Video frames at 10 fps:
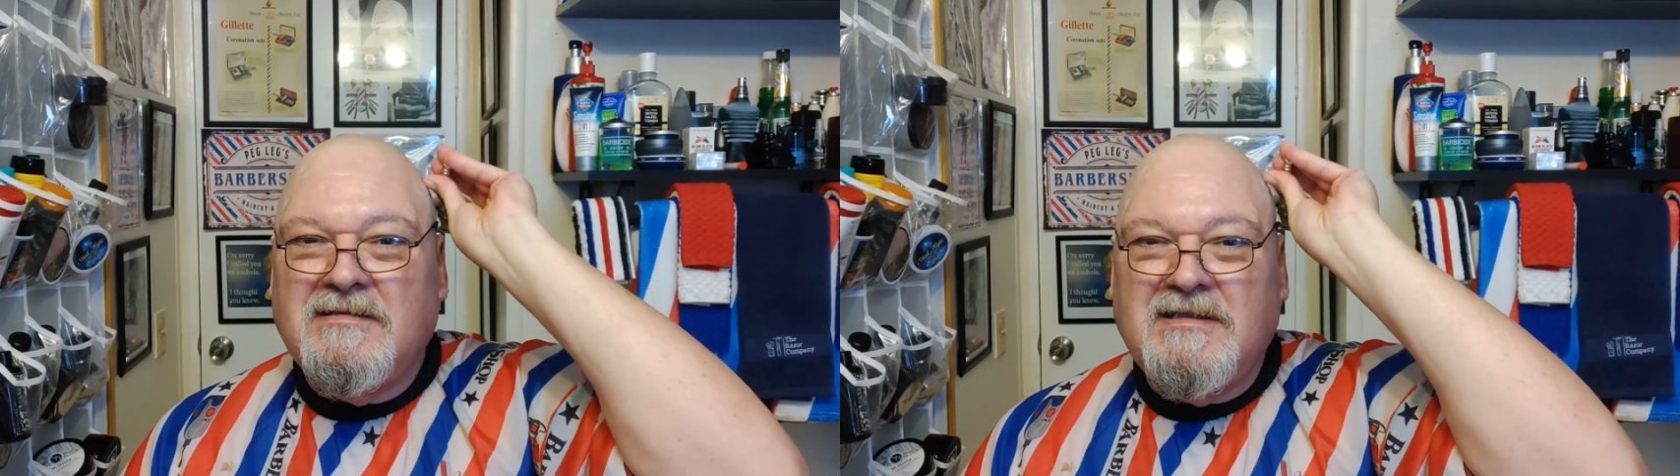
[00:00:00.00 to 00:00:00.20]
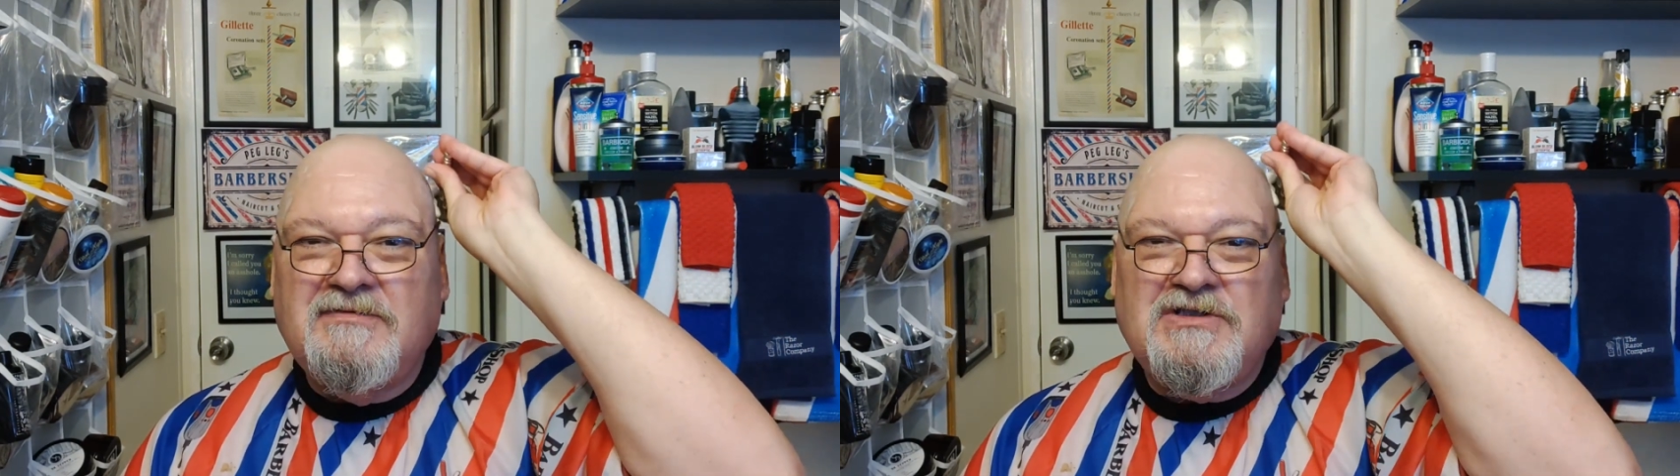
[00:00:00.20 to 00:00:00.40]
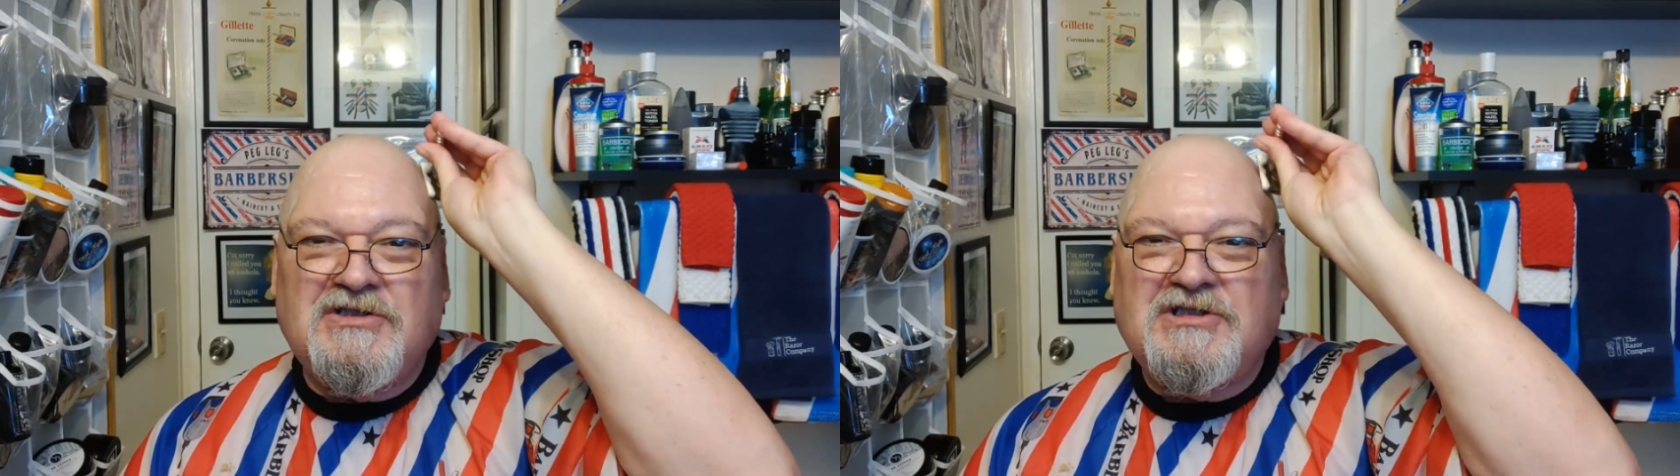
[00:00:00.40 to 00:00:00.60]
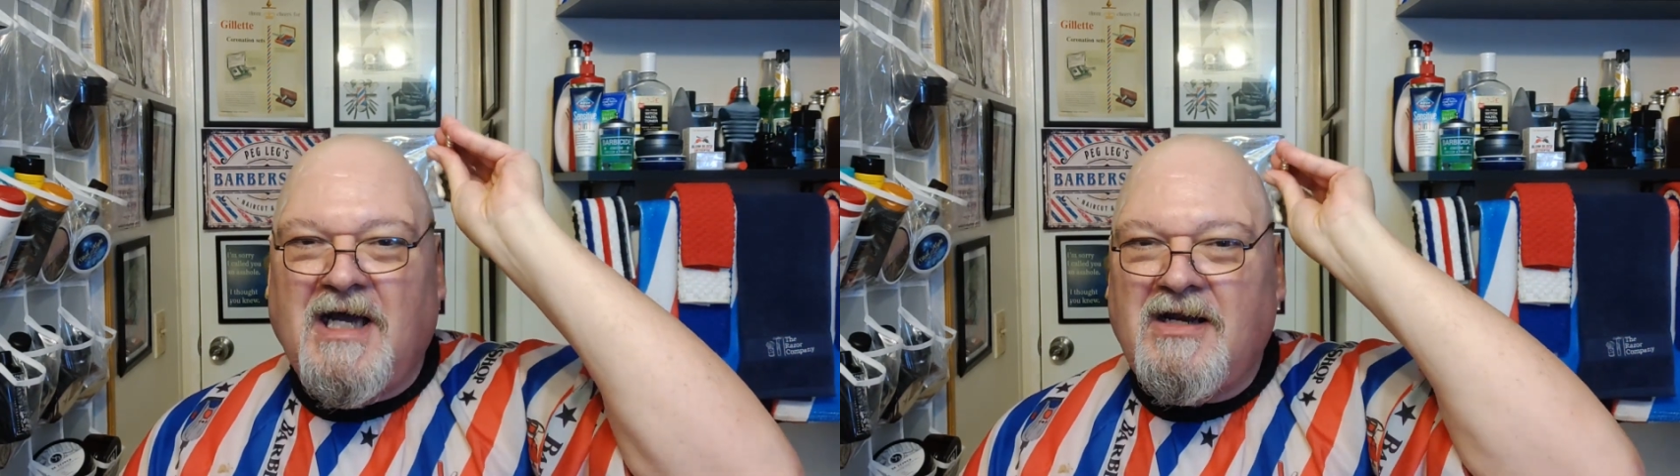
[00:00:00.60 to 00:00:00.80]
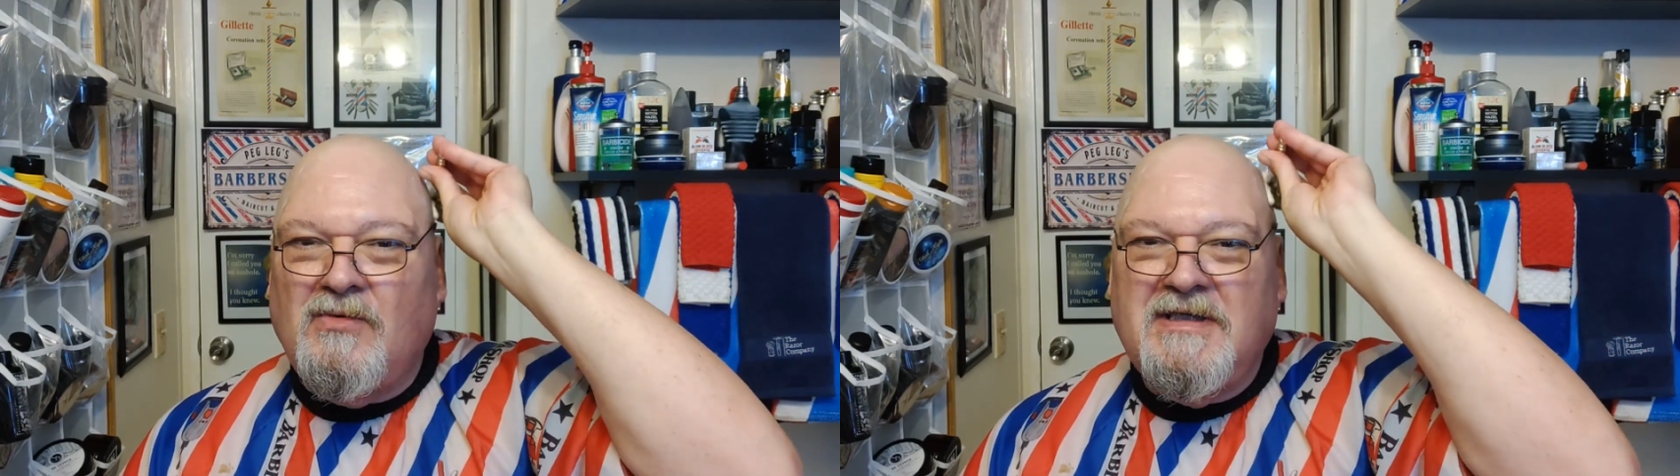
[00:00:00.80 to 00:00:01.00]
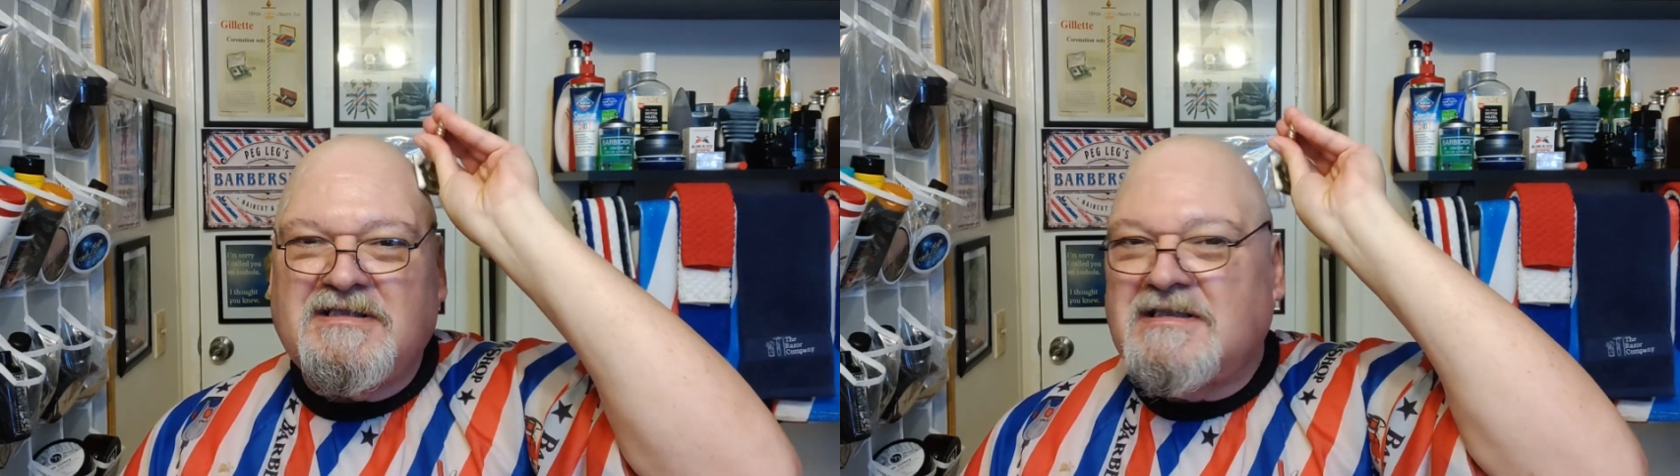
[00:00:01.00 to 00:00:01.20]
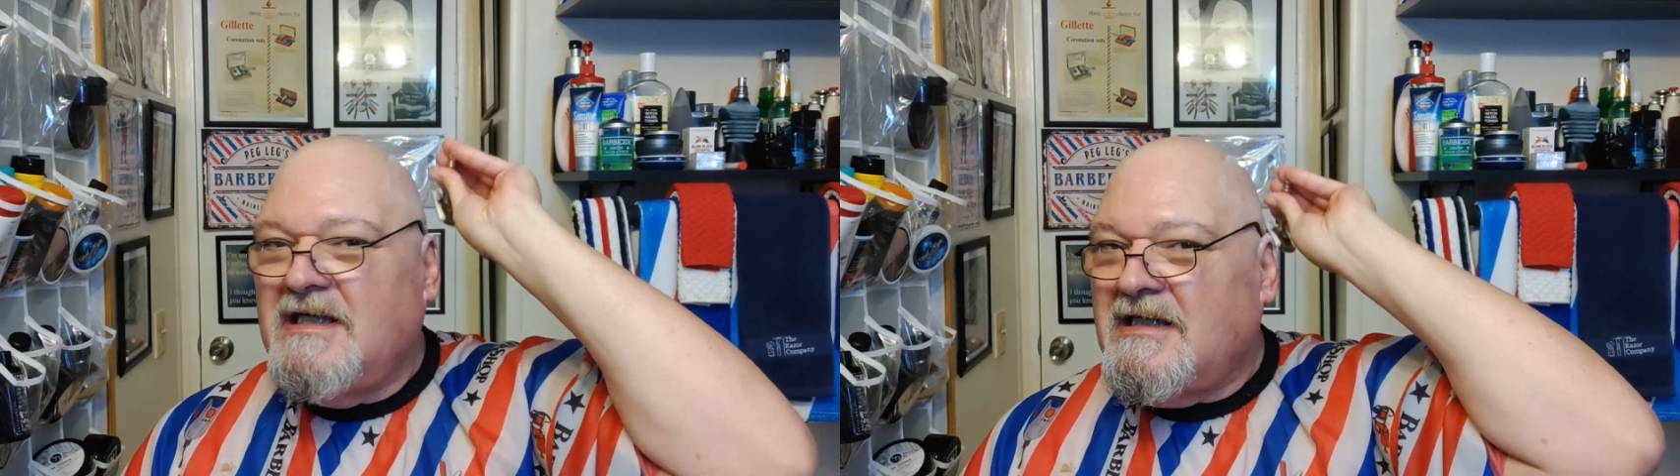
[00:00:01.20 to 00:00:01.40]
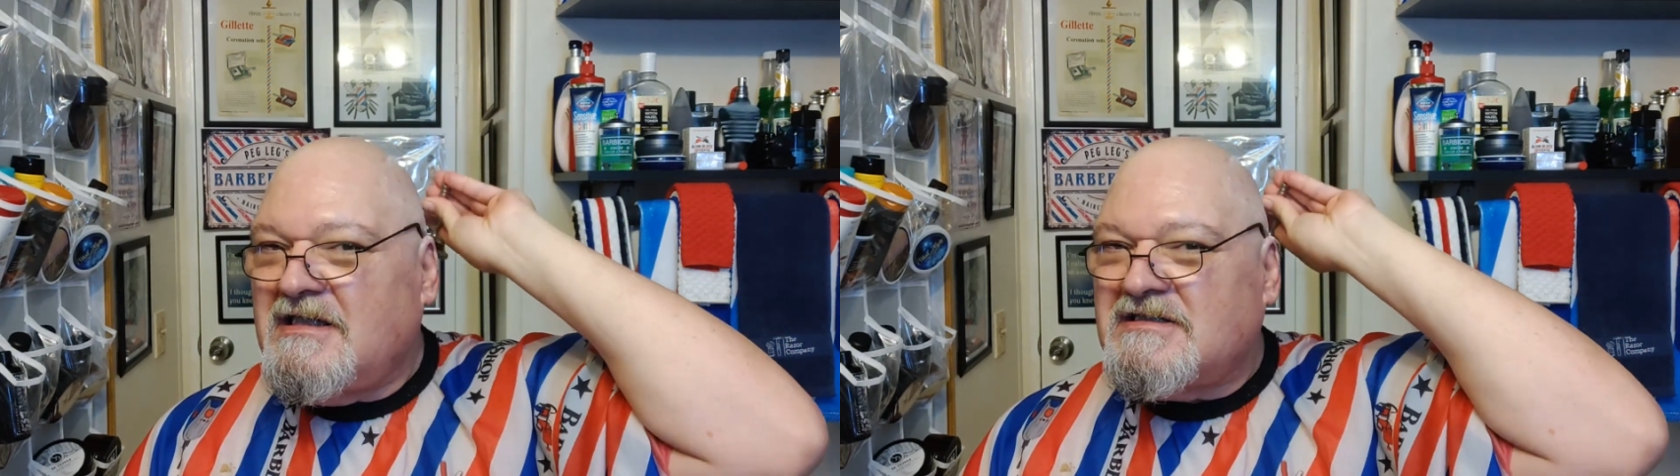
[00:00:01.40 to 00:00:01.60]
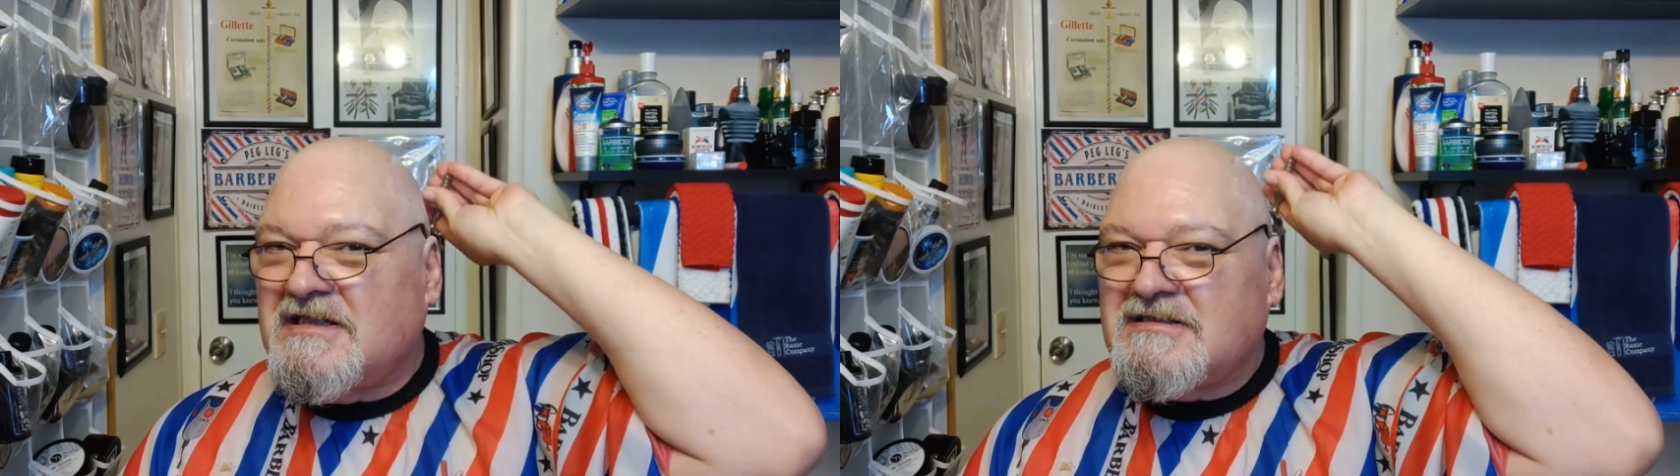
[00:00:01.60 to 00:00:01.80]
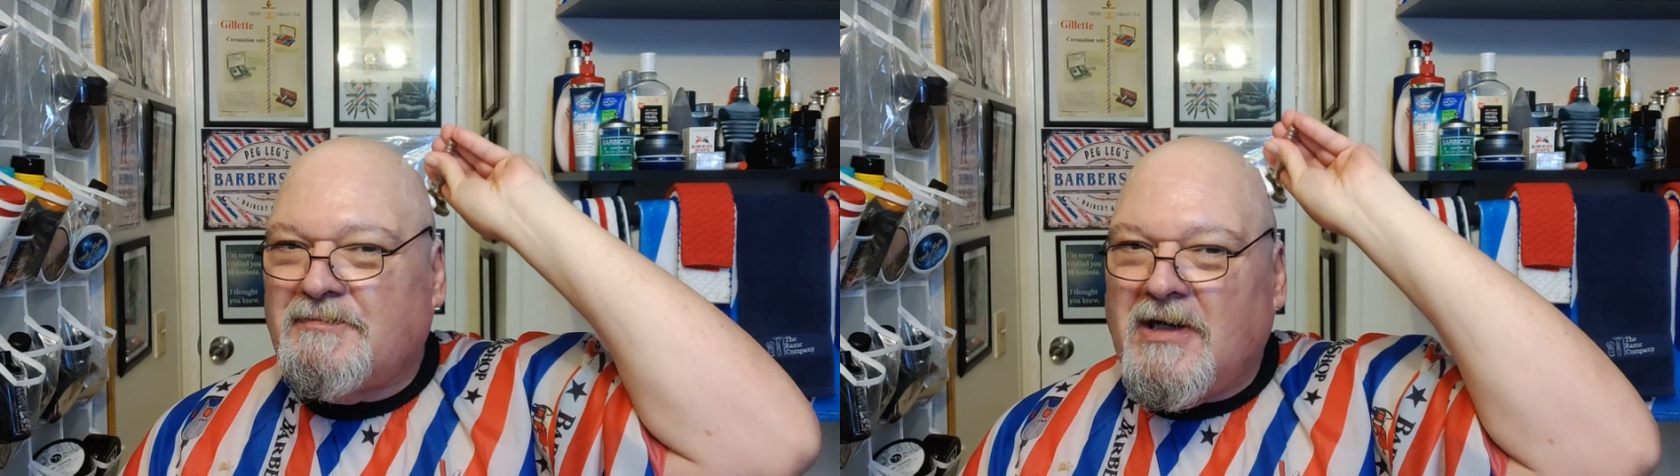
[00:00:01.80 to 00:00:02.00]
gives you a shot of whiskey and he
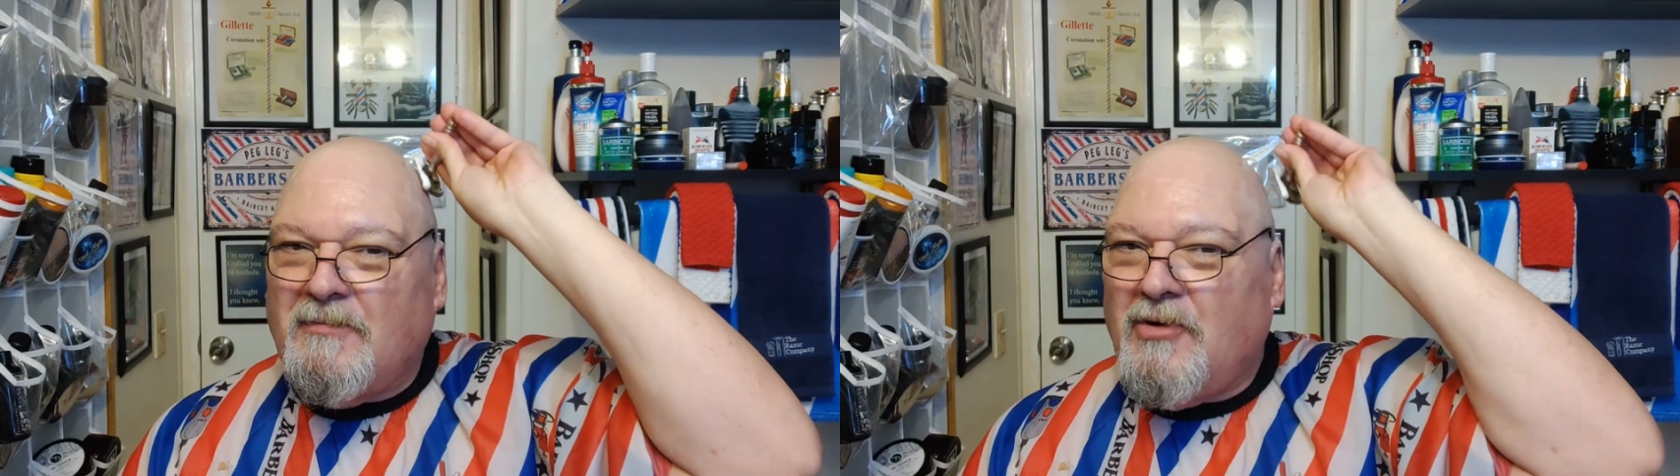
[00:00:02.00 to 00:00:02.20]
sticks a pair of